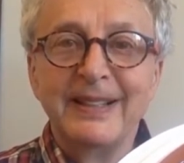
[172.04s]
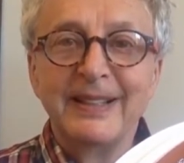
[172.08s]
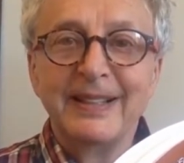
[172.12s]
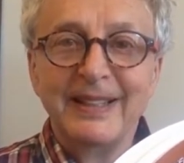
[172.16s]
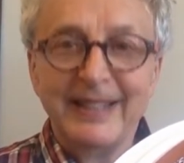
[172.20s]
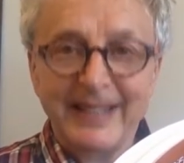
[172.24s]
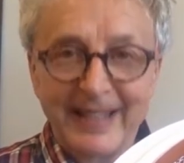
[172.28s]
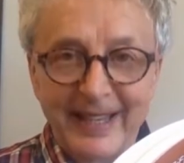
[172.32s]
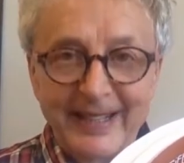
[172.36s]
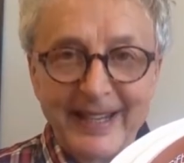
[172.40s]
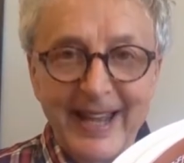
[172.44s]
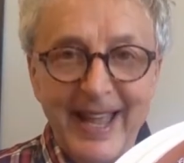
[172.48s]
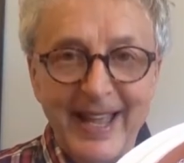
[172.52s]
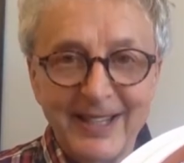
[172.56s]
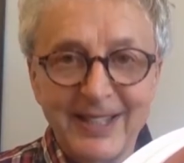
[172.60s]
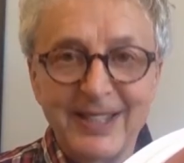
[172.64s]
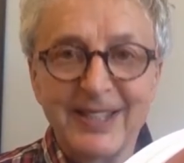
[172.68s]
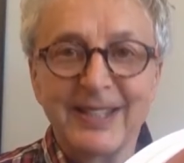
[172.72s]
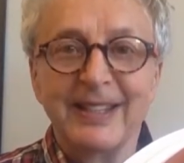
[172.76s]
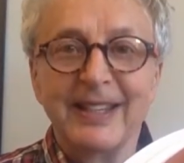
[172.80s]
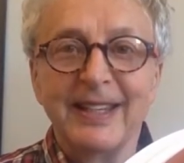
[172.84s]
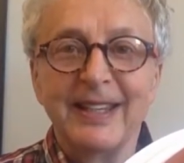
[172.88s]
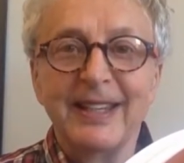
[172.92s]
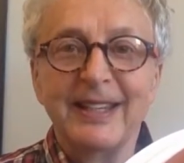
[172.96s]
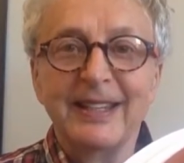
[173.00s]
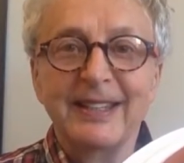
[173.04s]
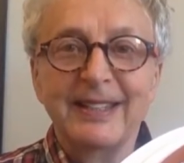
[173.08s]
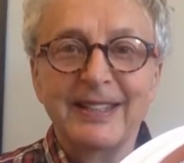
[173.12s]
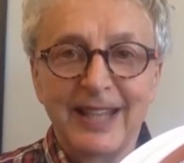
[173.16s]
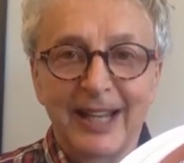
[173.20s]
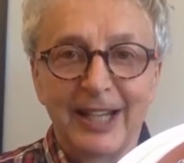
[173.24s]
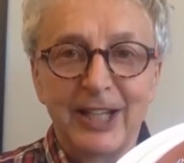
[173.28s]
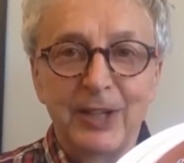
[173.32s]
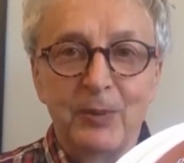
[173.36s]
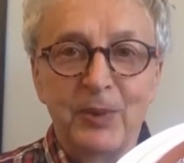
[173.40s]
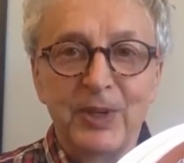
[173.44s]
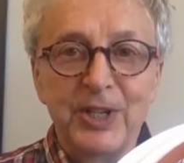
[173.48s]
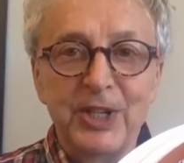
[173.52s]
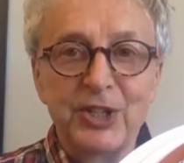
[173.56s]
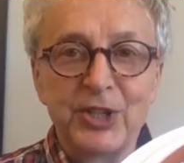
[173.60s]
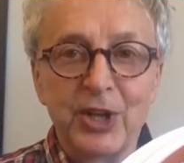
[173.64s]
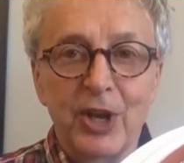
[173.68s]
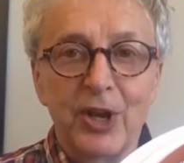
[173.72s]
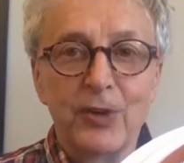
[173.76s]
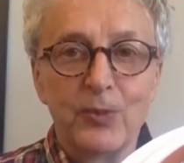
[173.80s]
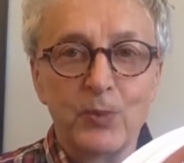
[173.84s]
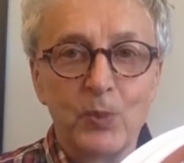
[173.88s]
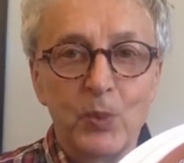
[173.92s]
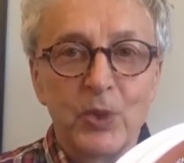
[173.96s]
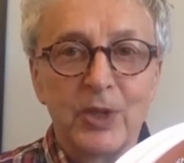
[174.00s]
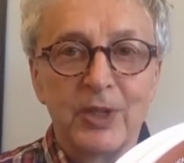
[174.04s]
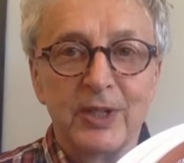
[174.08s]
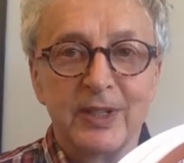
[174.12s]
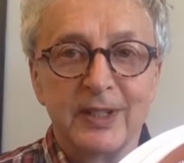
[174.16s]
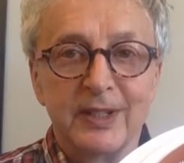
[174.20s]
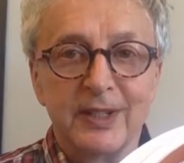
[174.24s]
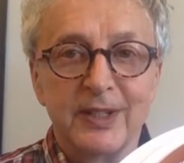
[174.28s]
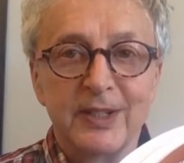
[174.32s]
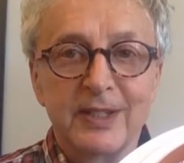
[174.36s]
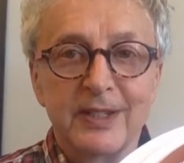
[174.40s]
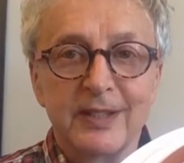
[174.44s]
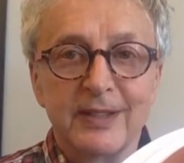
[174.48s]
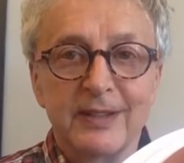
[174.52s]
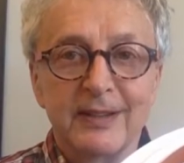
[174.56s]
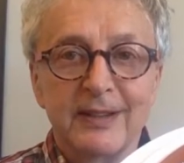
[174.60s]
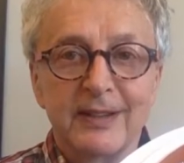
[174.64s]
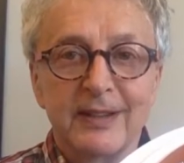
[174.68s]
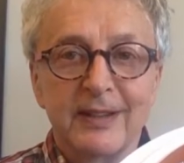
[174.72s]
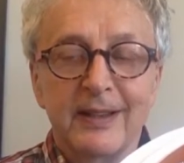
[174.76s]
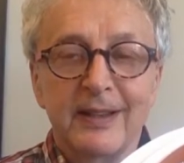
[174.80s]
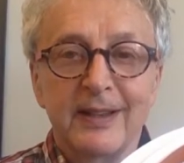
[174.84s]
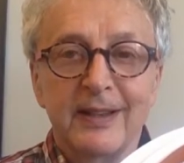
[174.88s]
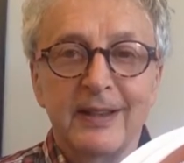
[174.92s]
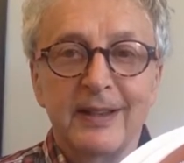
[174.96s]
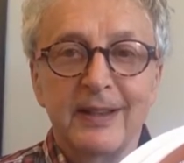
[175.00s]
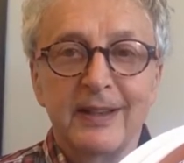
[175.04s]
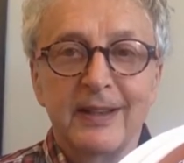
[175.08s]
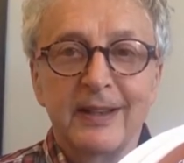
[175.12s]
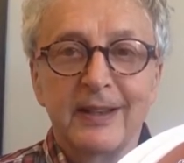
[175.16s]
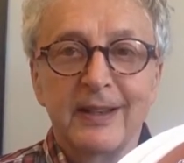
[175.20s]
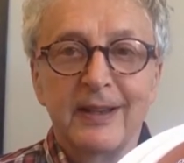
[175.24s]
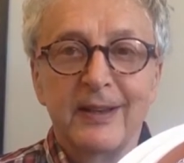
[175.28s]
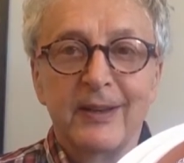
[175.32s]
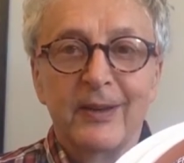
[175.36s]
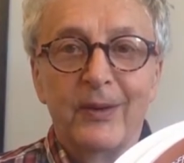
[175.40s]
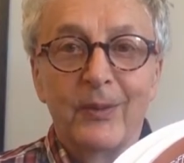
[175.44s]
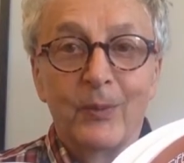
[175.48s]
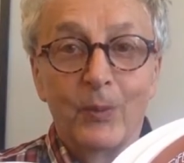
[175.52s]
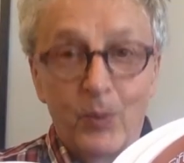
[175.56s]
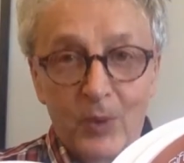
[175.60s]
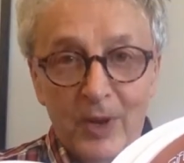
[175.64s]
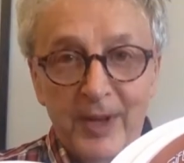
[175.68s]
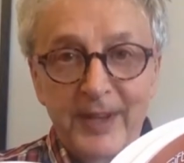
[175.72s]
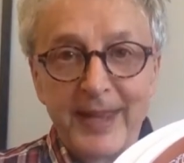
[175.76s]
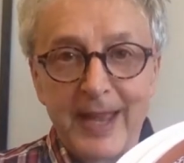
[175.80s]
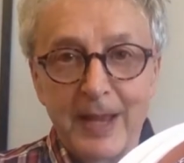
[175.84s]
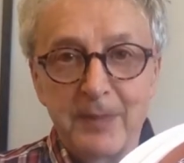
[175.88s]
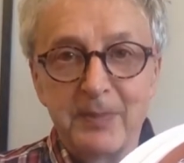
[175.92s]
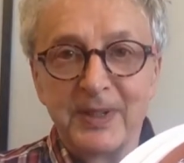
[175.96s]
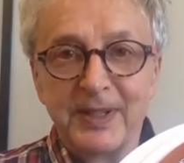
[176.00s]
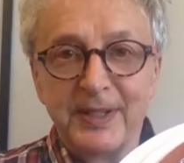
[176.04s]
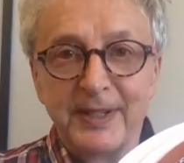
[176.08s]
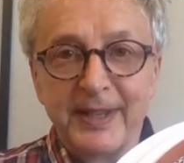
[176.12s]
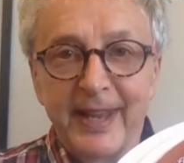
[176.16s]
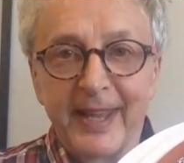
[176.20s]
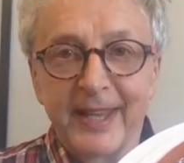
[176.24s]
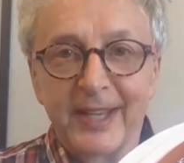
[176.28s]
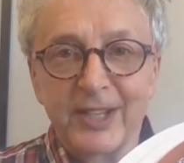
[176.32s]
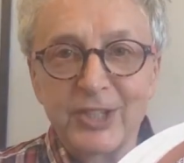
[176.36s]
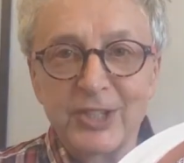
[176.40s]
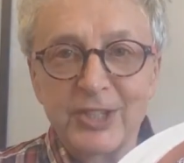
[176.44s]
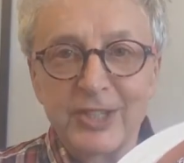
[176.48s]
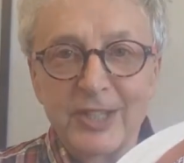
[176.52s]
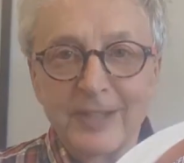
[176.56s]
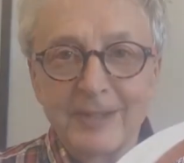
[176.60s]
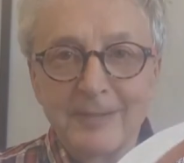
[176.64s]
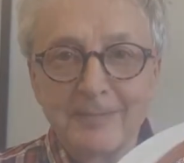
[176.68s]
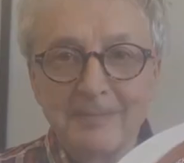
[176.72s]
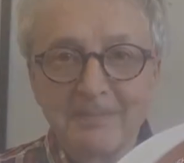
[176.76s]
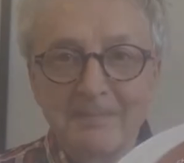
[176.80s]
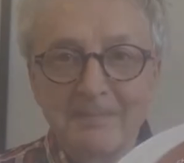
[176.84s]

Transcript: Let Anthony tell you in his own words what happened next.